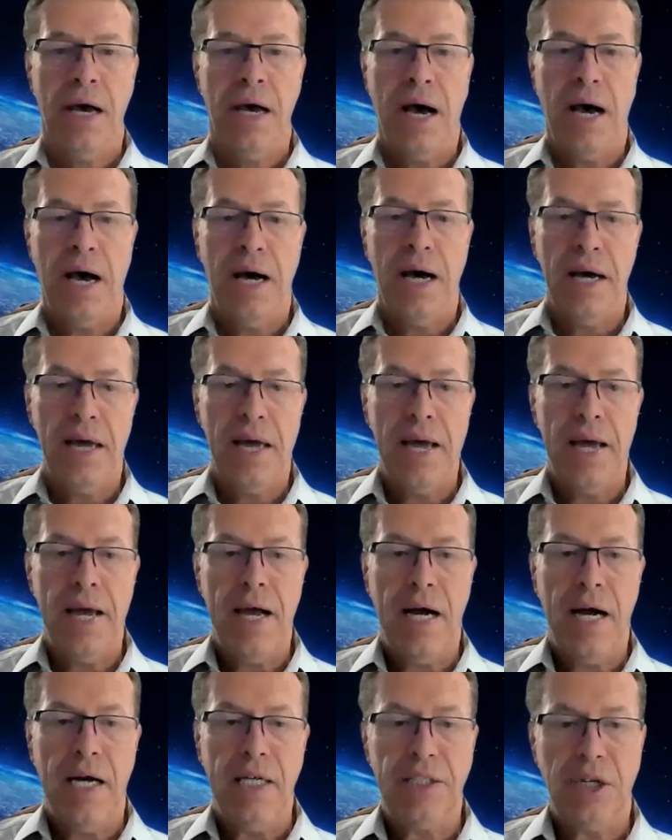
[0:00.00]

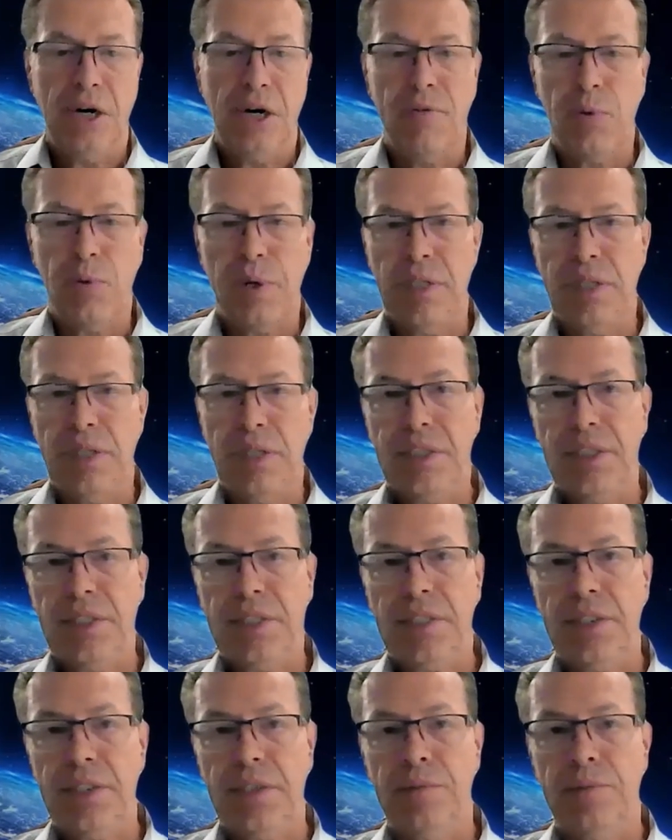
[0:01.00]
AI software and
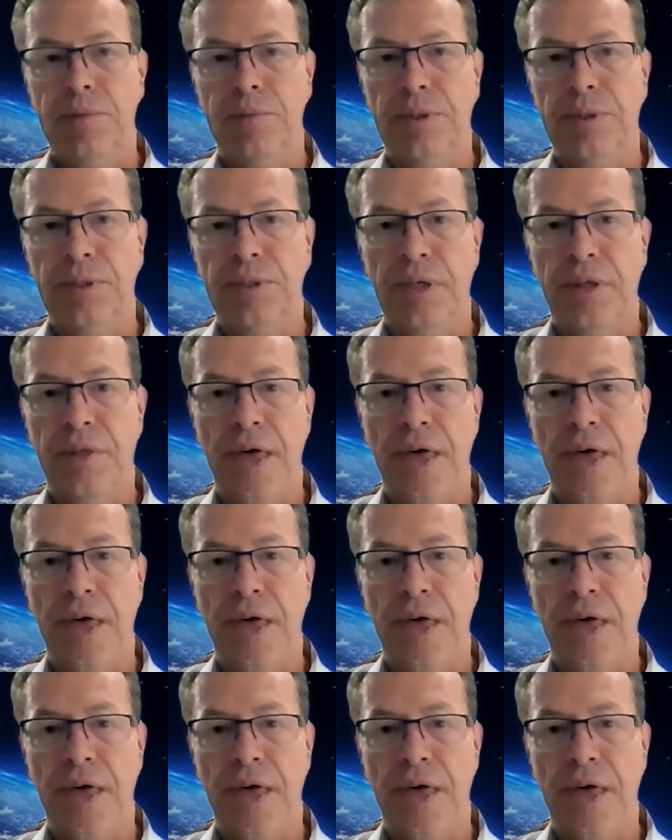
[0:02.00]
systems